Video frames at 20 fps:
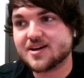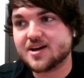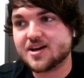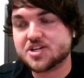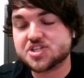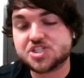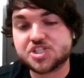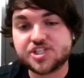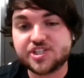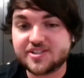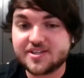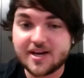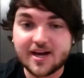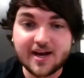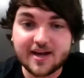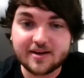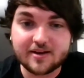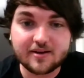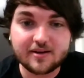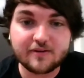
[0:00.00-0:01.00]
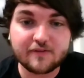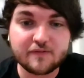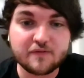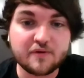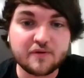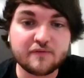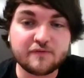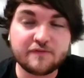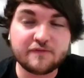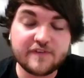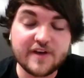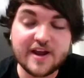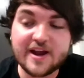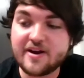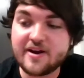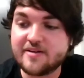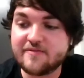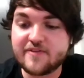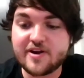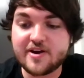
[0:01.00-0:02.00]
she got
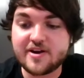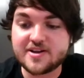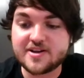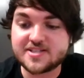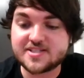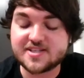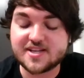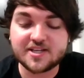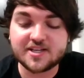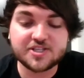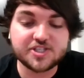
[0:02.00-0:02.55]
very, very sick.